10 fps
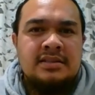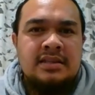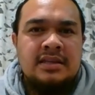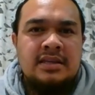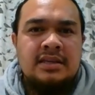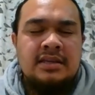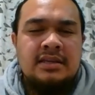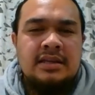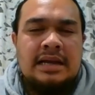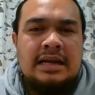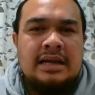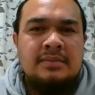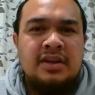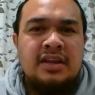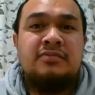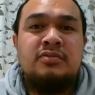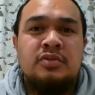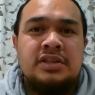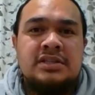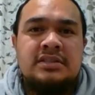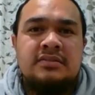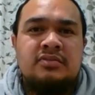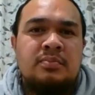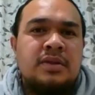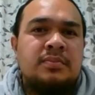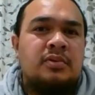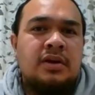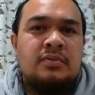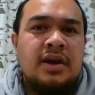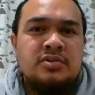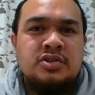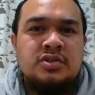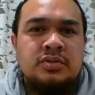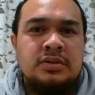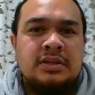the influence from people around you.